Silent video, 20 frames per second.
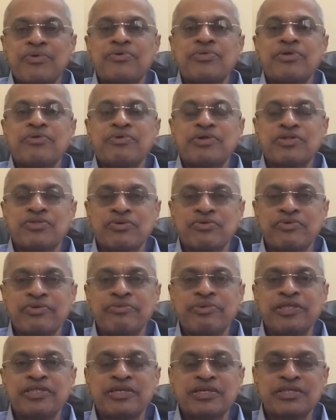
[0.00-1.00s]
Even though we
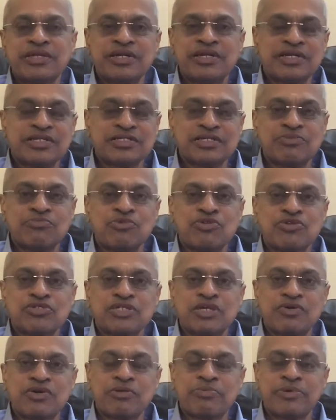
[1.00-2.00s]
may think that it is the most
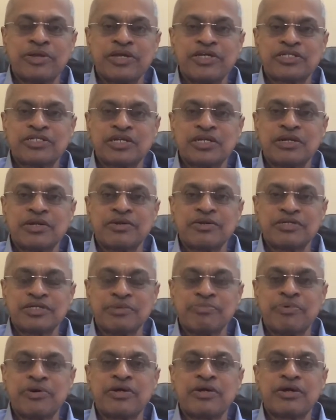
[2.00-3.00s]
developed nation,
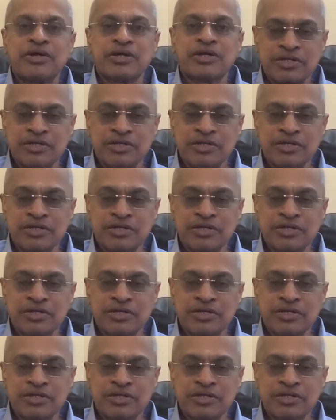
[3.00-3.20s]
Japan or